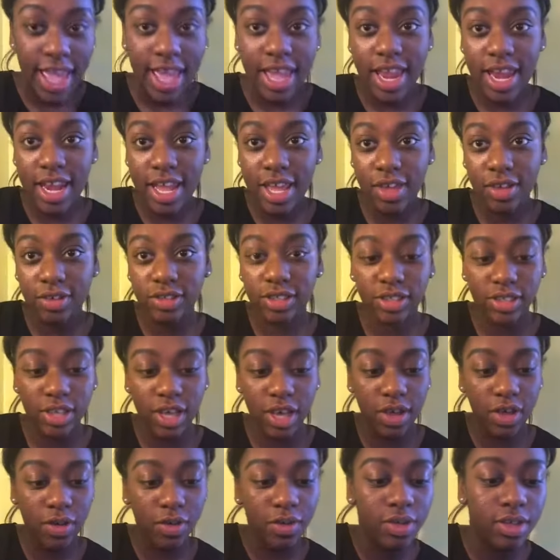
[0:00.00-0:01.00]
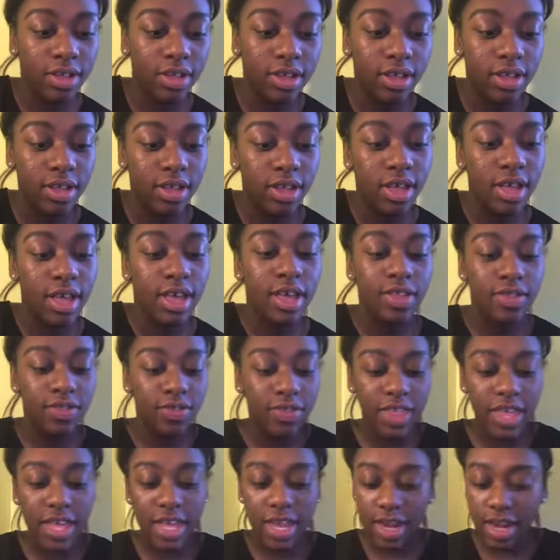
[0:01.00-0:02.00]
Anywho, so
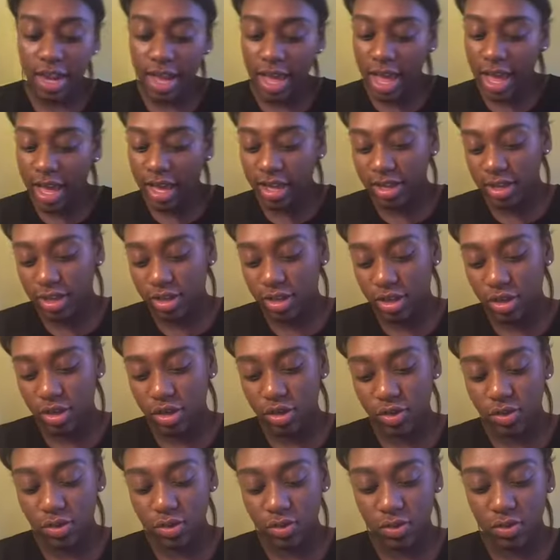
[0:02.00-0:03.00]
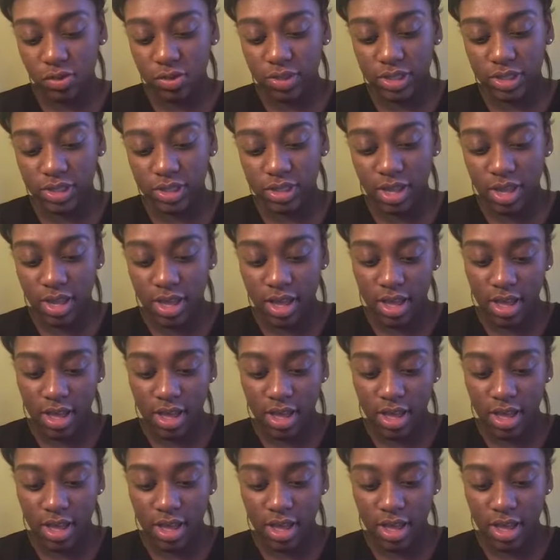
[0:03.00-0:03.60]
then I use